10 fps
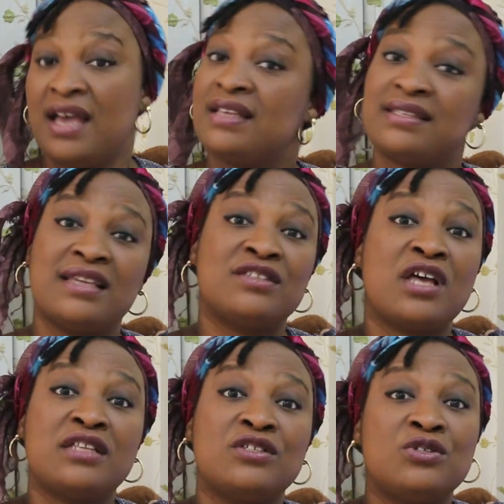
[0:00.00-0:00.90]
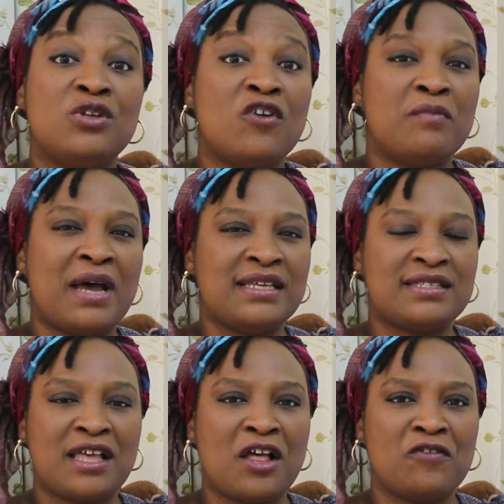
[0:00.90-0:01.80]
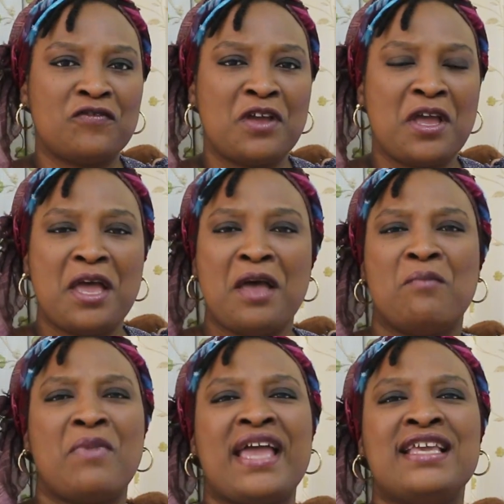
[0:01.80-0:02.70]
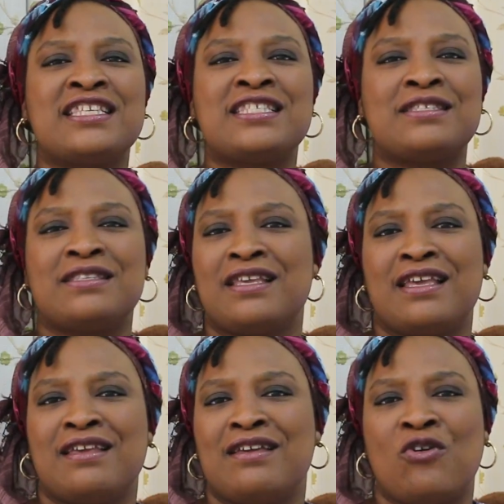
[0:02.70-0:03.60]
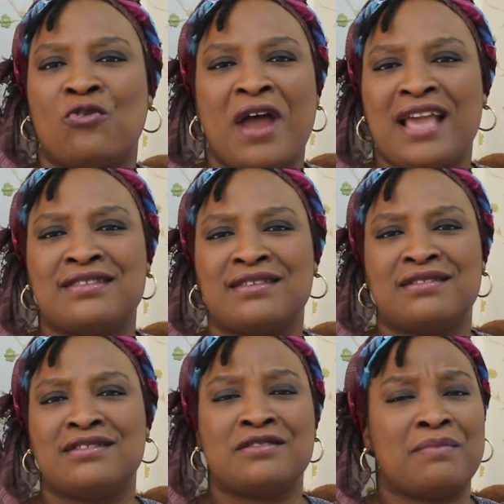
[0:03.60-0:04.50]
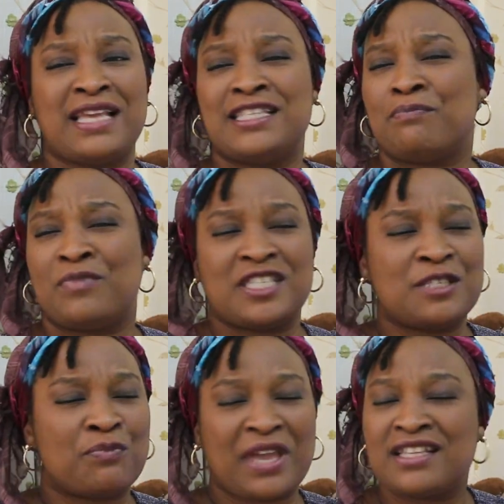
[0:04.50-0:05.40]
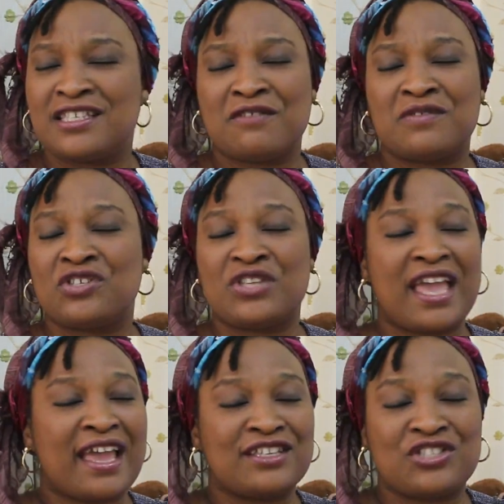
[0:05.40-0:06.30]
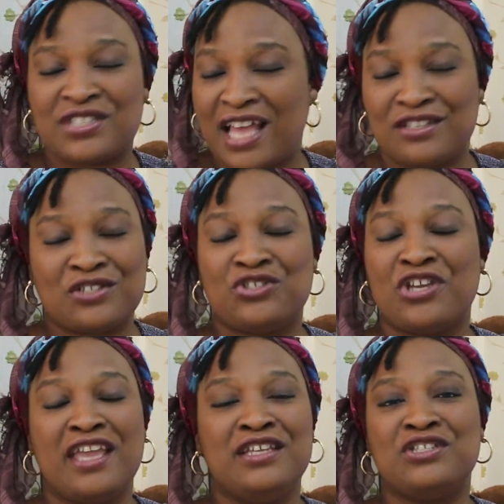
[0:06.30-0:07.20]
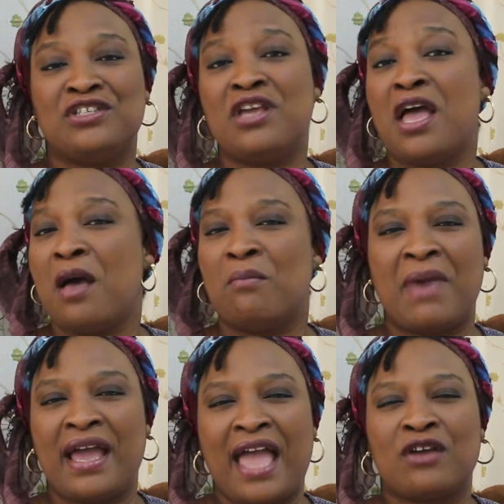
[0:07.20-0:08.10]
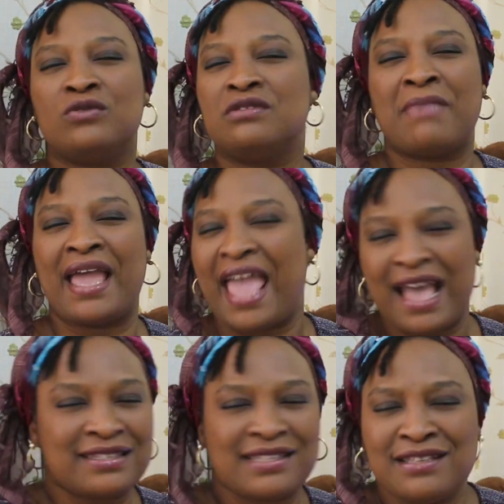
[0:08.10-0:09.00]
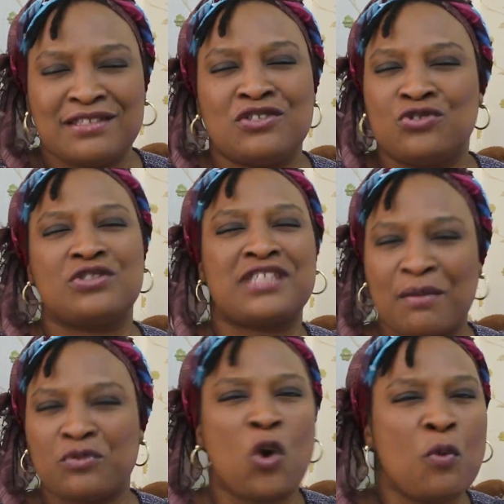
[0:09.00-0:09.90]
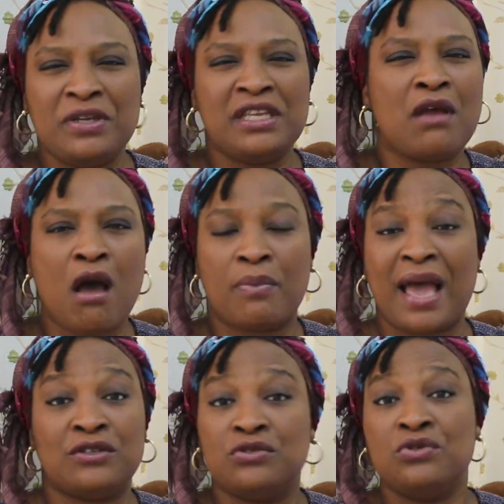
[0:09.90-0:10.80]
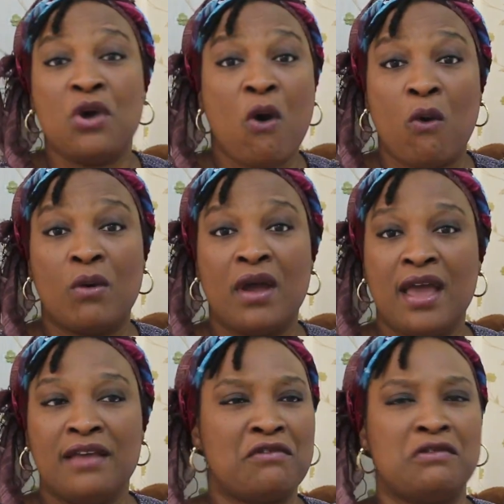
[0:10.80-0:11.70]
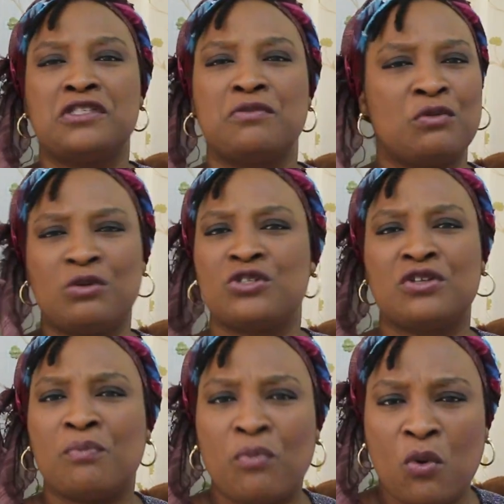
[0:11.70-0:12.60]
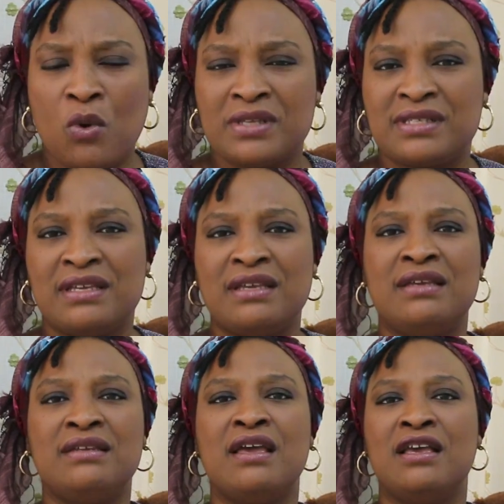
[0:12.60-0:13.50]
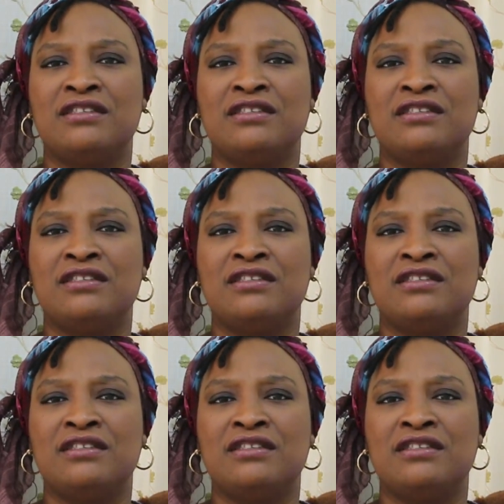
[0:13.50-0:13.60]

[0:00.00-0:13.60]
As I started to love myself, my horizons, my perspectives started changing. My senses just kept opening up. I don't know. The inspiration pours in.